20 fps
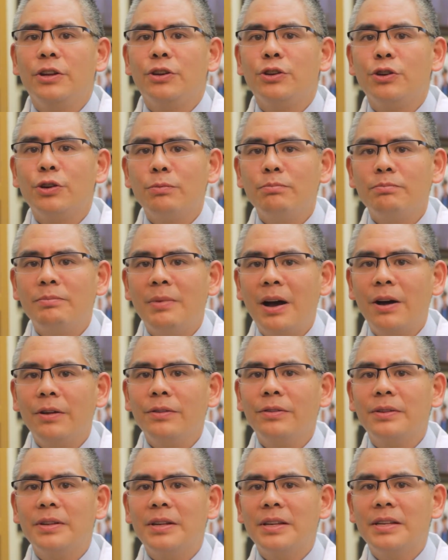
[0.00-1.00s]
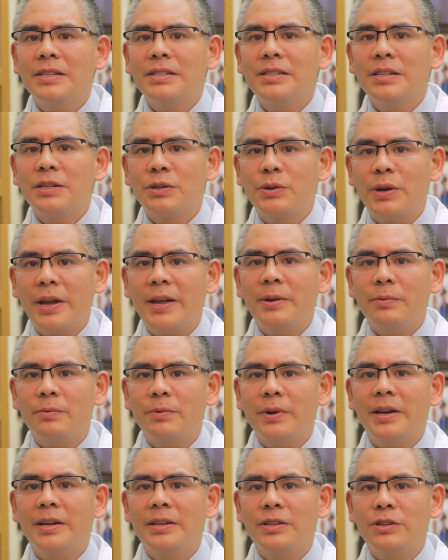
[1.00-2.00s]
your mouth is the
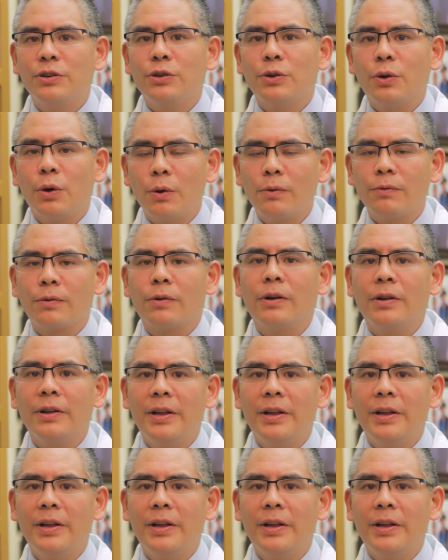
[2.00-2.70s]
gateway to your overall